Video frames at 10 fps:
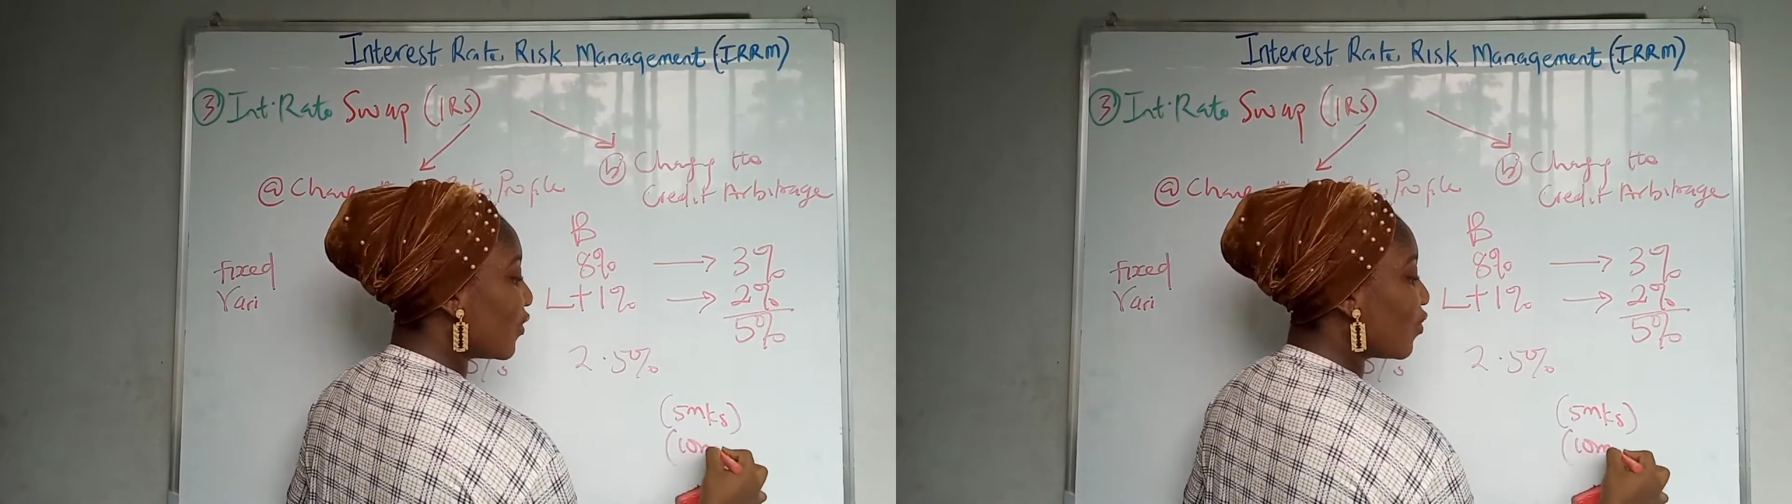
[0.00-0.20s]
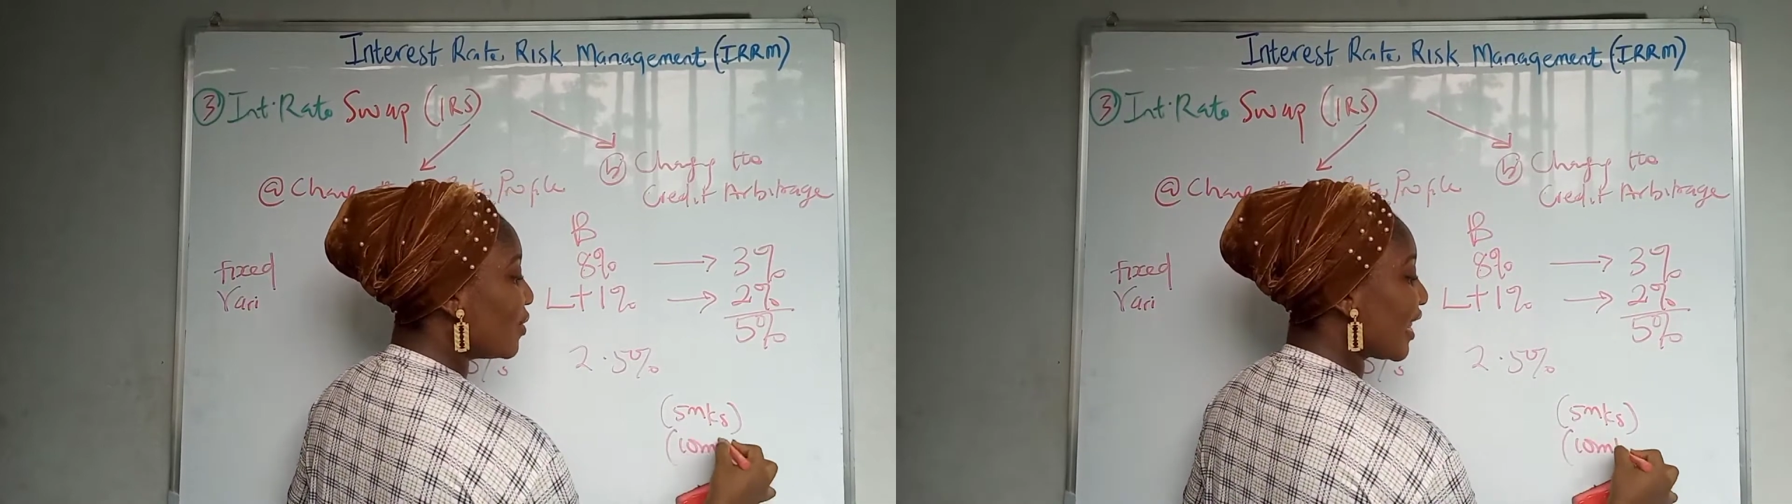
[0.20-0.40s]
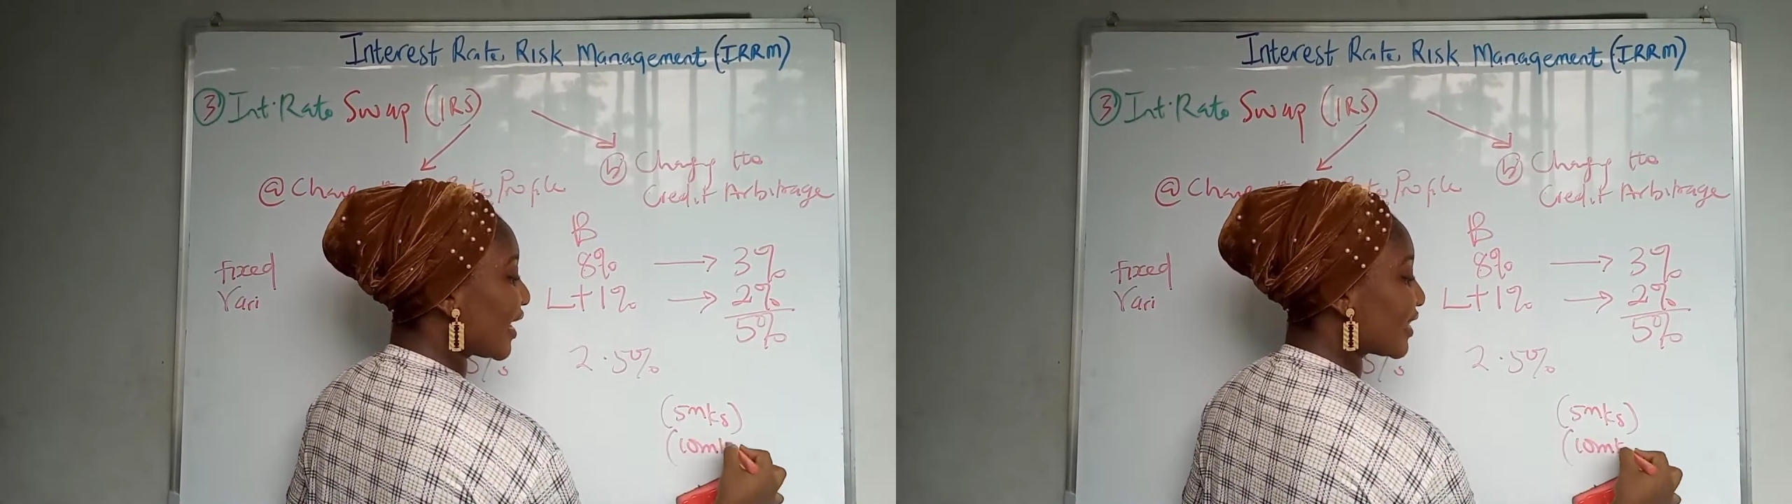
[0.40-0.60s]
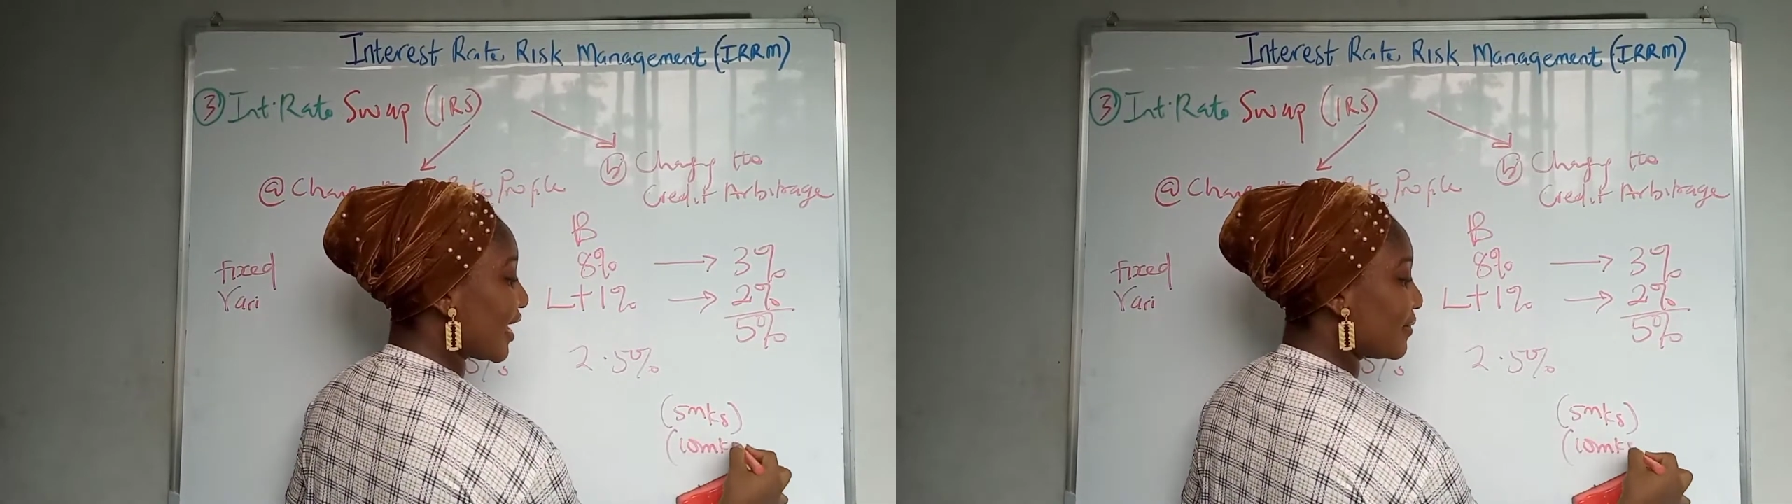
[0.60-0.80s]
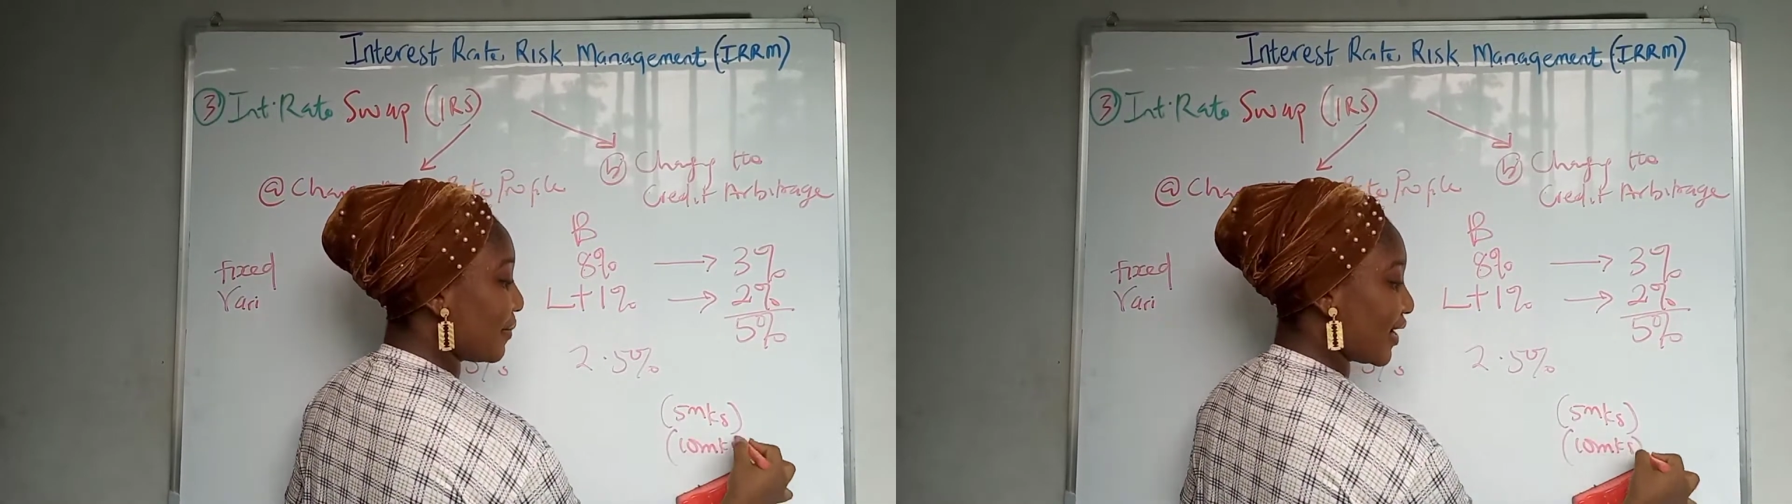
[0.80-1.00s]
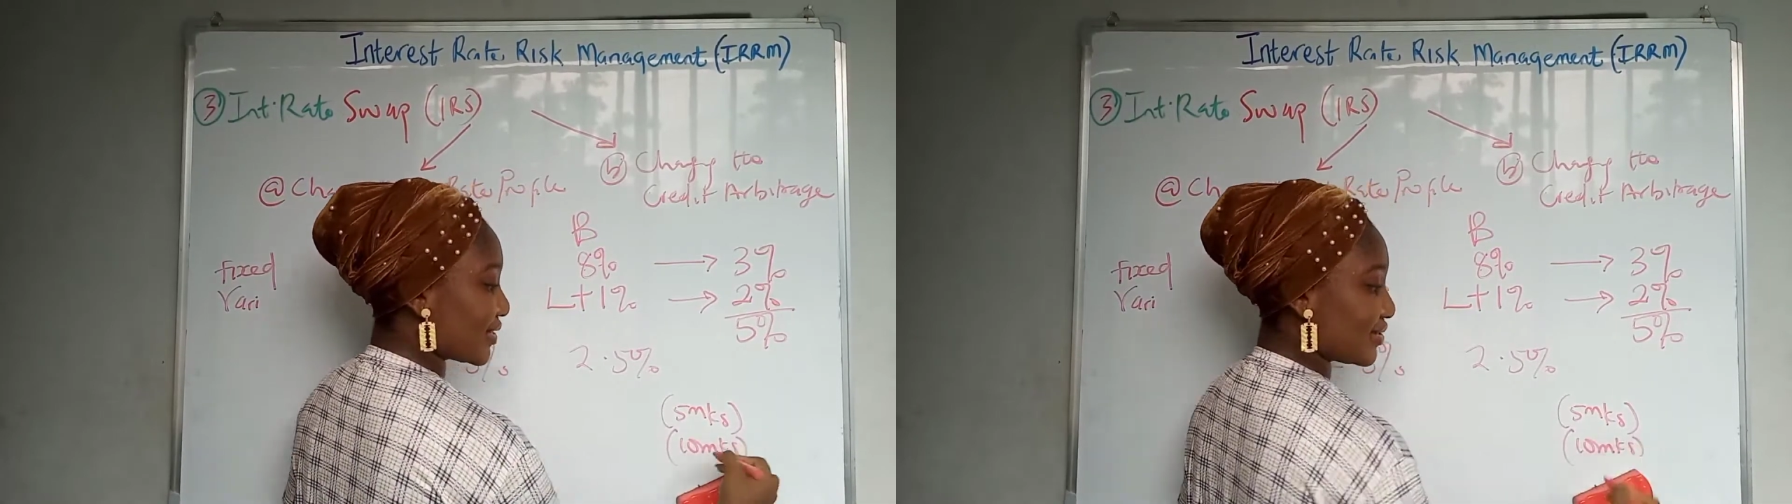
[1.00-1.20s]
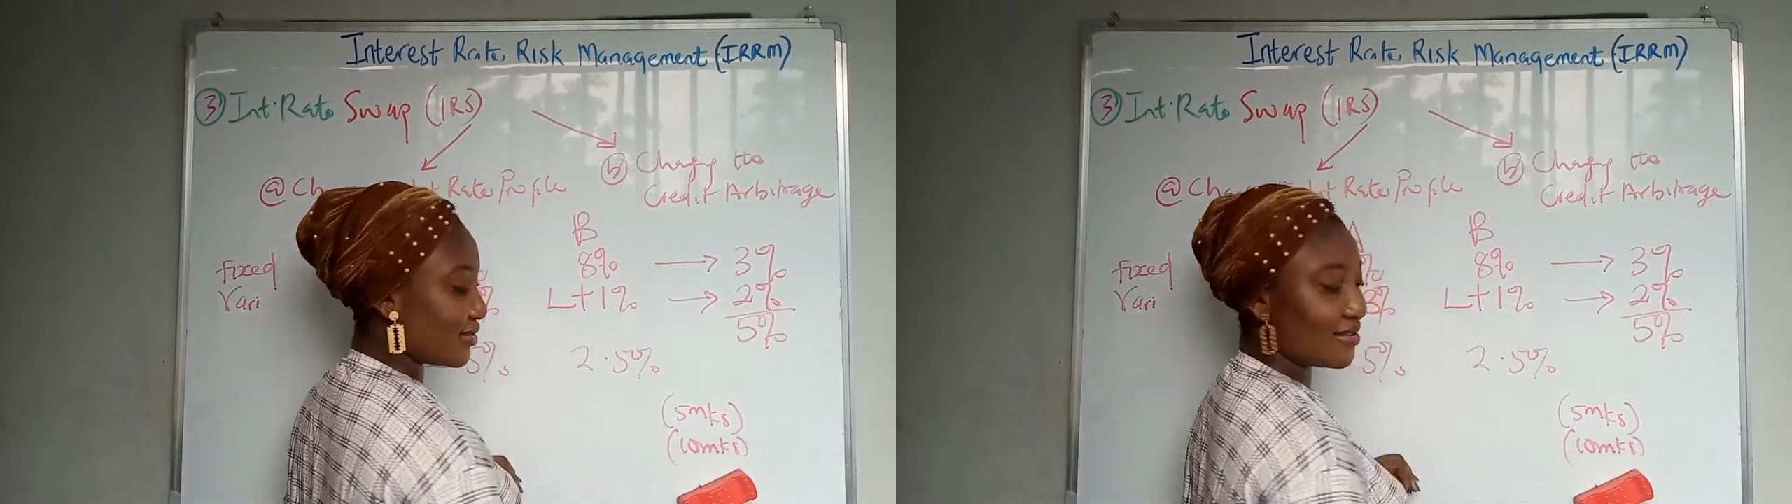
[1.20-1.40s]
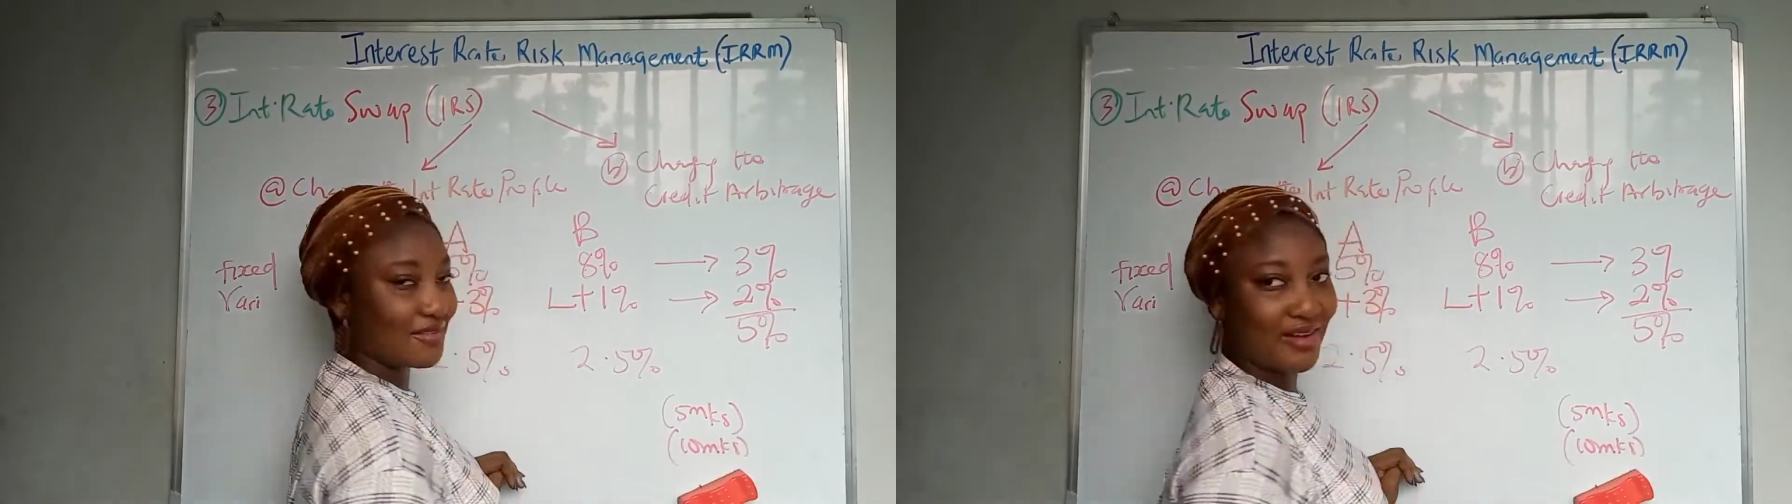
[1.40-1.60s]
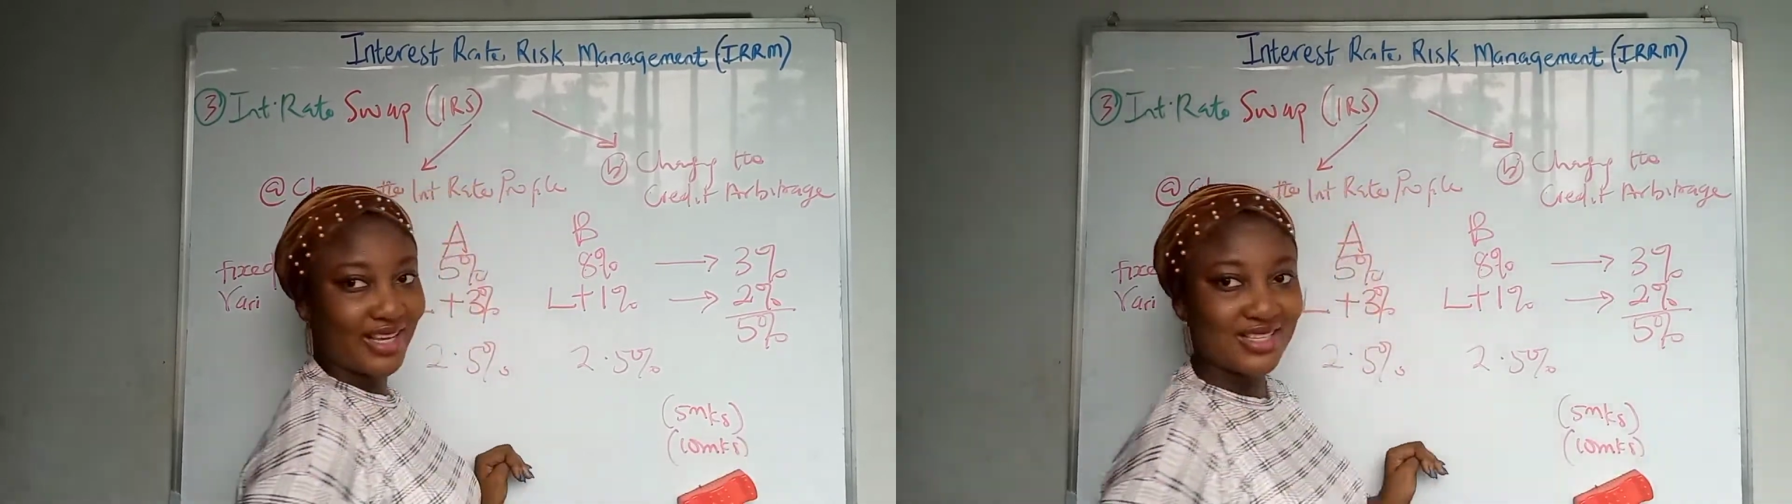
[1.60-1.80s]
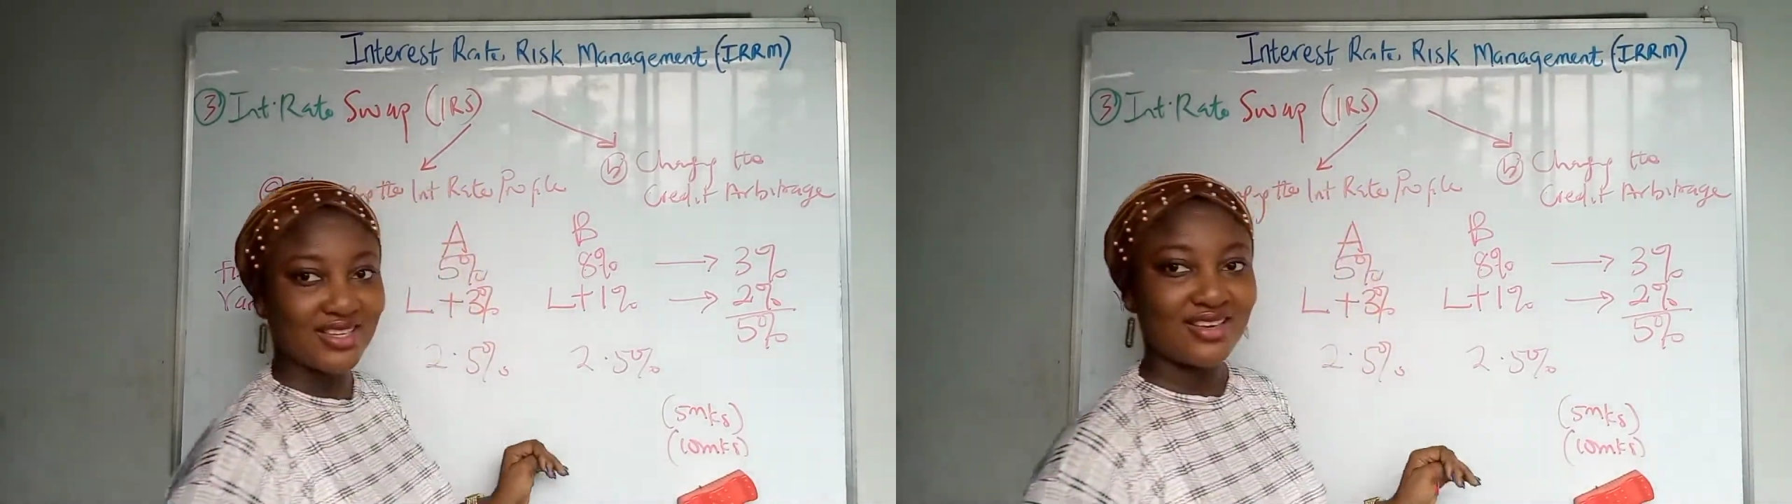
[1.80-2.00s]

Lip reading: will be like 10 marks, right?